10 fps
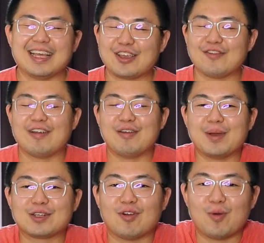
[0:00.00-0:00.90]
thank you very
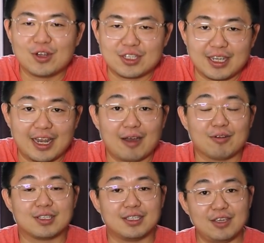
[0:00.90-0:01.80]
much for watching and I
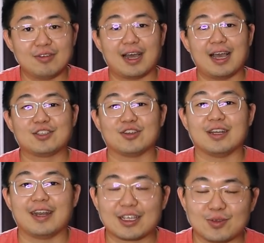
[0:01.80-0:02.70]
will see you guys on
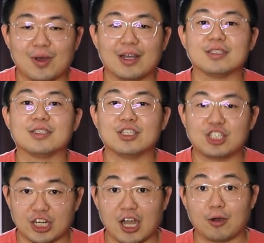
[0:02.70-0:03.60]
the next one.
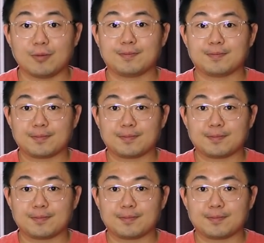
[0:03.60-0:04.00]
Ciao.